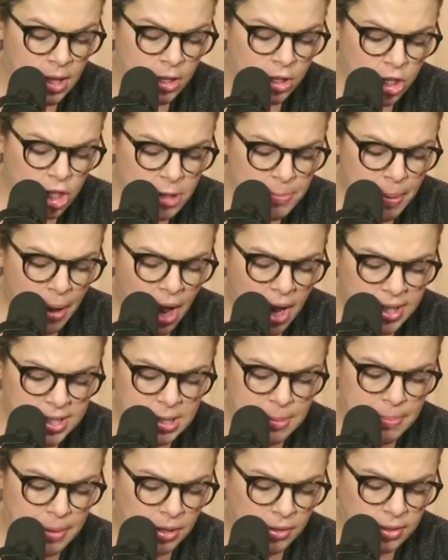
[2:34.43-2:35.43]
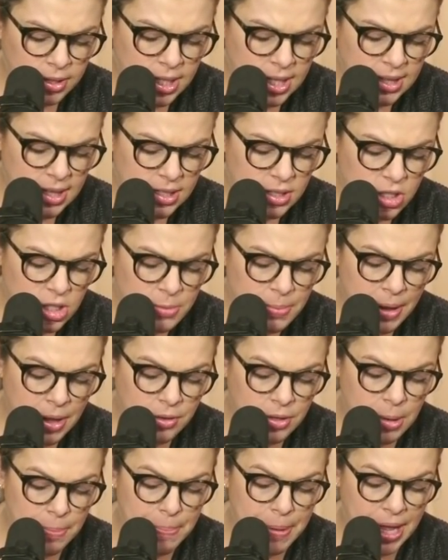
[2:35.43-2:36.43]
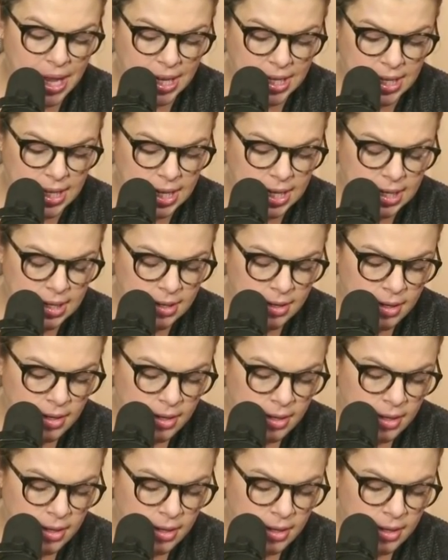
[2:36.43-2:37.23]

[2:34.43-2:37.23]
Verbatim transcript: good possibility. That's just my own opinion.